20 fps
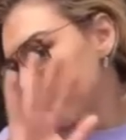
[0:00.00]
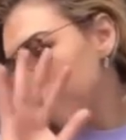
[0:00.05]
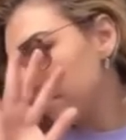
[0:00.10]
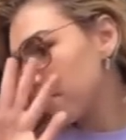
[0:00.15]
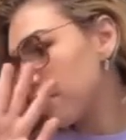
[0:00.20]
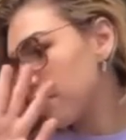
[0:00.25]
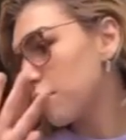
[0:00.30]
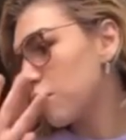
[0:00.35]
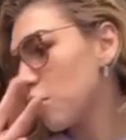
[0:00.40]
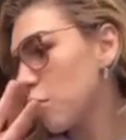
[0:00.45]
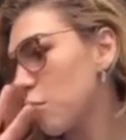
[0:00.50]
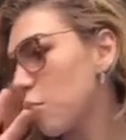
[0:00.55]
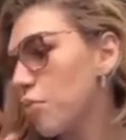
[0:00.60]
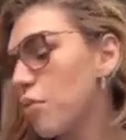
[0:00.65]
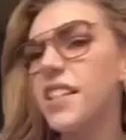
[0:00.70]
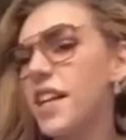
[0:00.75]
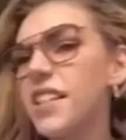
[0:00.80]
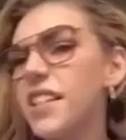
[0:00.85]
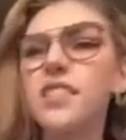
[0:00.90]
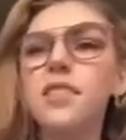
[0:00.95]

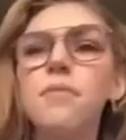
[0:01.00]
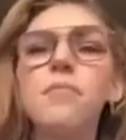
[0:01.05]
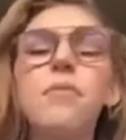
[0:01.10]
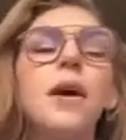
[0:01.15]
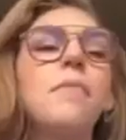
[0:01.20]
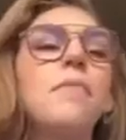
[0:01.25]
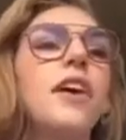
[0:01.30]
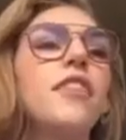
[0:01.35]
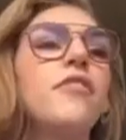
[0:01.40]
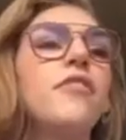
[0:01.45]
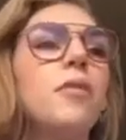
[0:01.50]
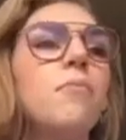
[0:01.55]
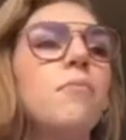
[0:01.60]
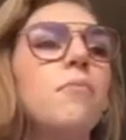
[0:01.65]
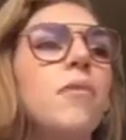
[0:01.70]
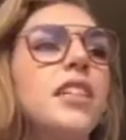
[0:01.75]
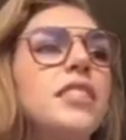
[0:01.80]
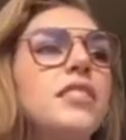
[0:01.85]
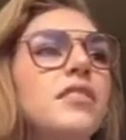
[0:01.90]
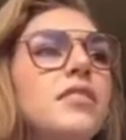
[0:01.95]
depressed in my bed for
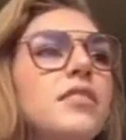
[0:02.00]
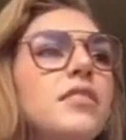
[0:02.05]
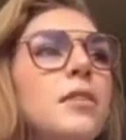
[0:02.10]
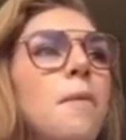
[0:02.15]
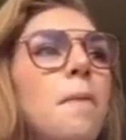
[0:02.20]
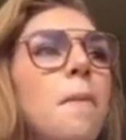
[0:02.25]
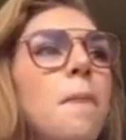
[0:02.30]
months.